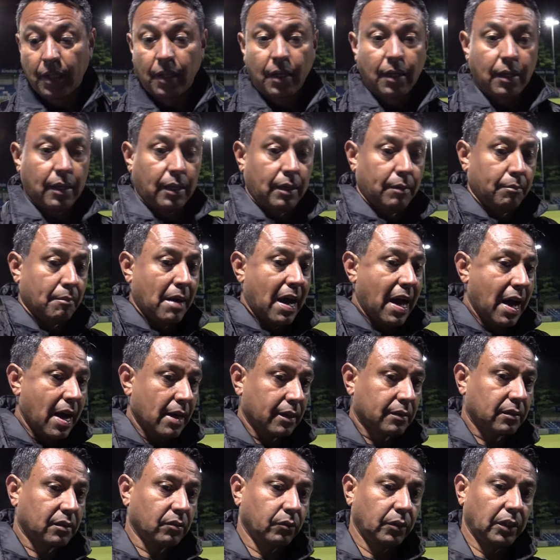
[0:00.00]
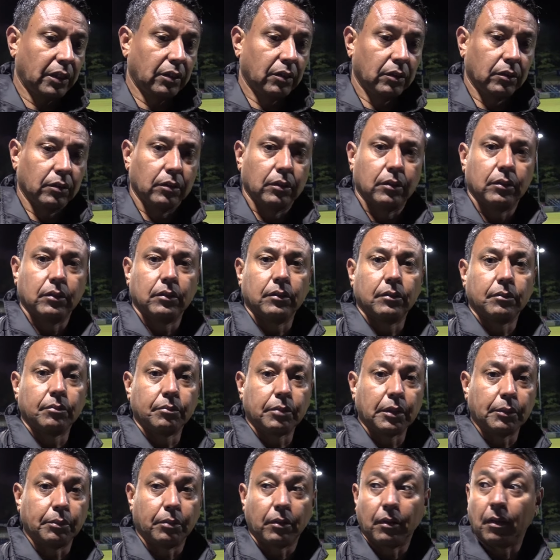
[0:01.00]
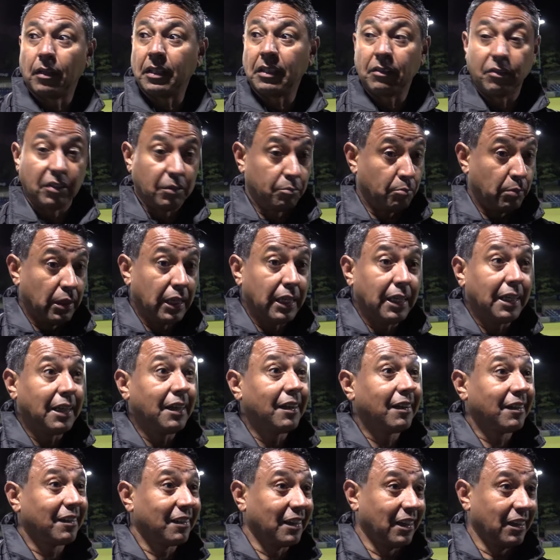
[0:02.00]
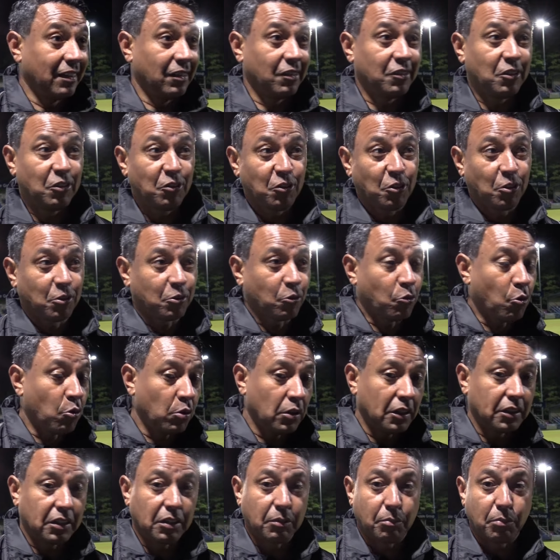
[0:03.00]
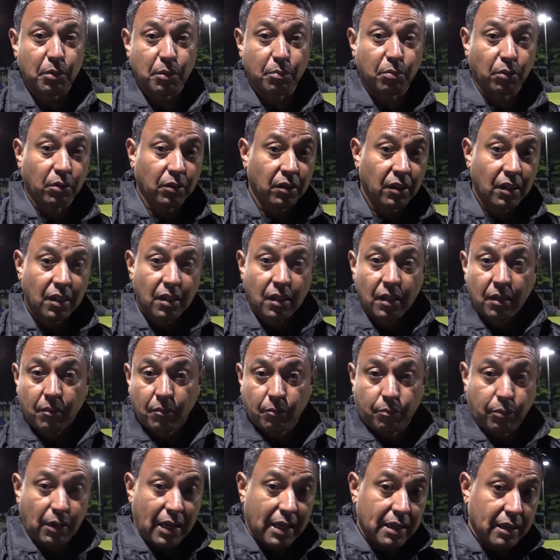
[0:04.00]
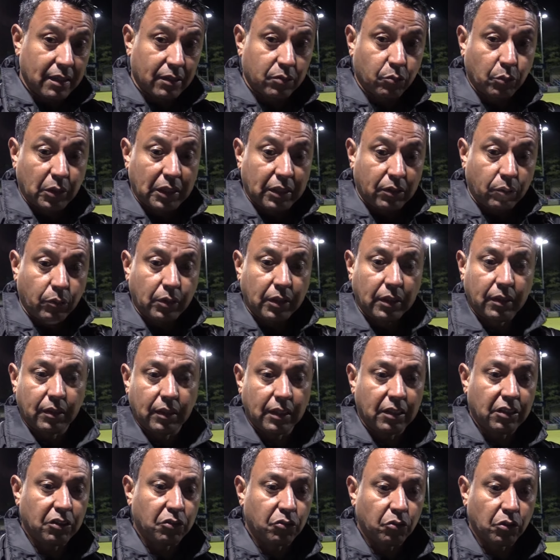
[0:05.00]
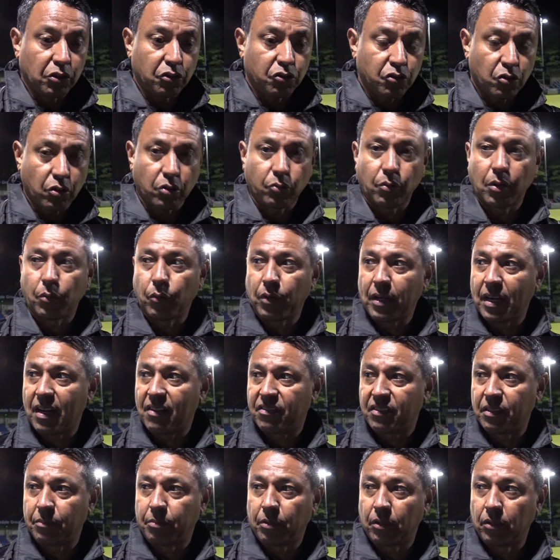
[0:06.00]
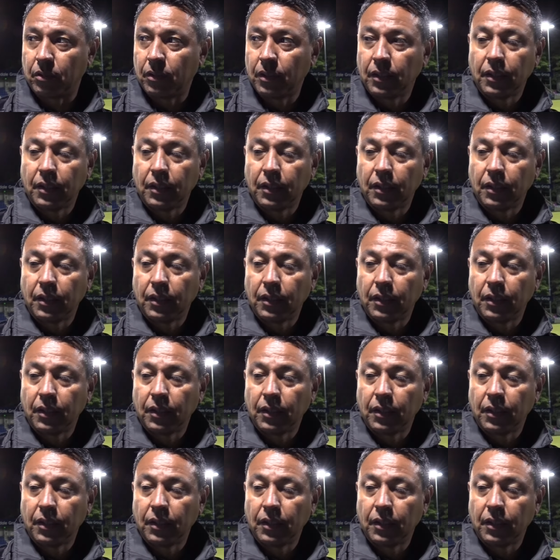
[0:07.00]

uh, Max, we go people, even Billy, the, you know, quality people, players we, we they need to enjoy when we have the ball.